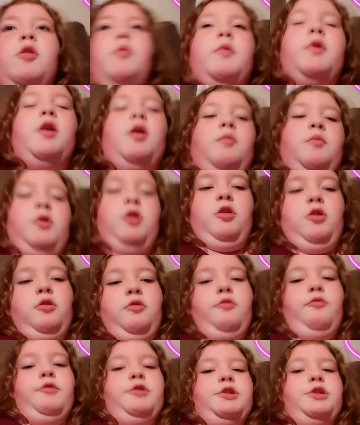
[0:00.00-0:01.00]
Let me down
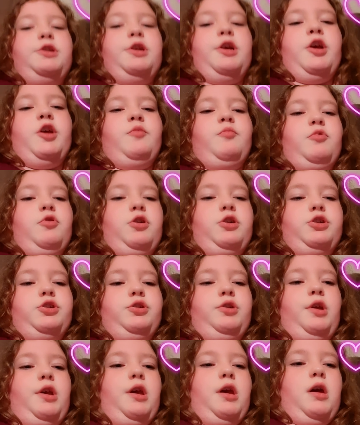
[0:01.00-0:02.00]
below what table I
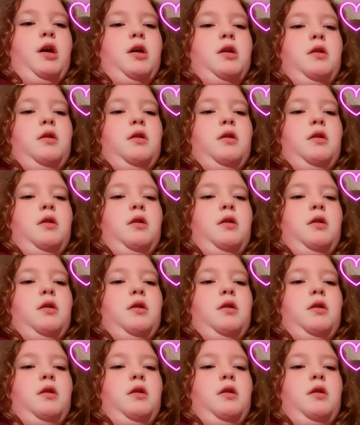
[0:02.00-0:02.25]
should get.